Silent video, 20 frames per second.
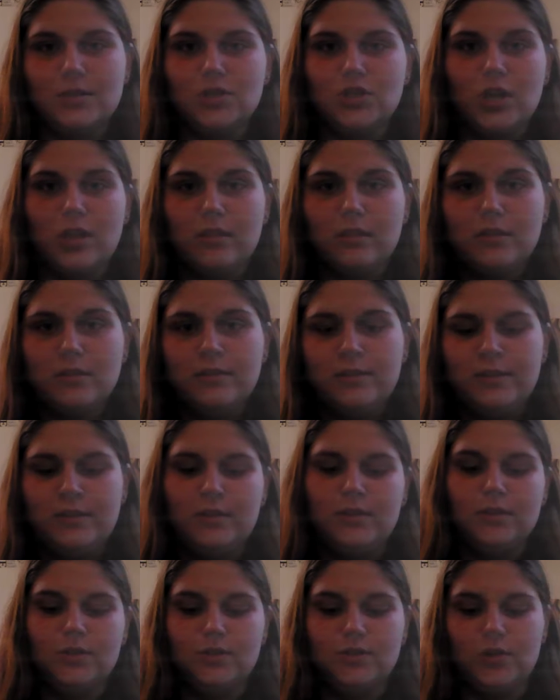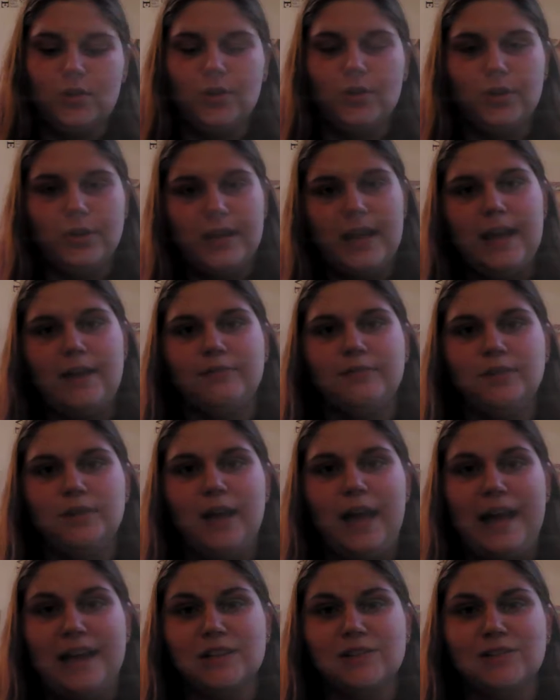Jabr, so you'd have to
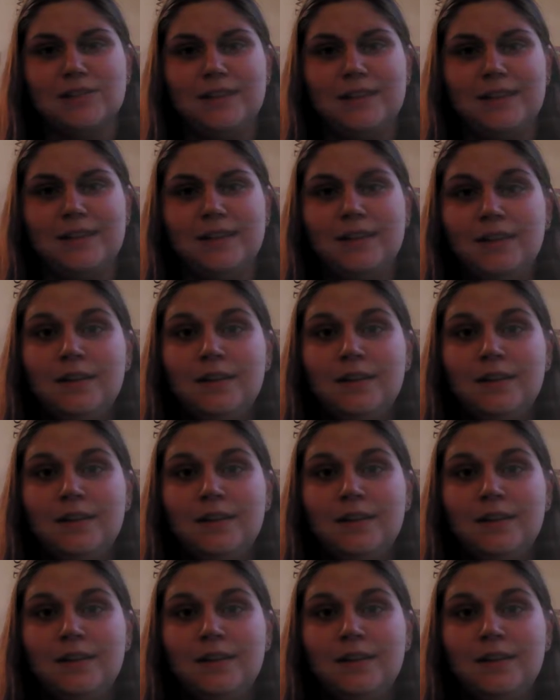actually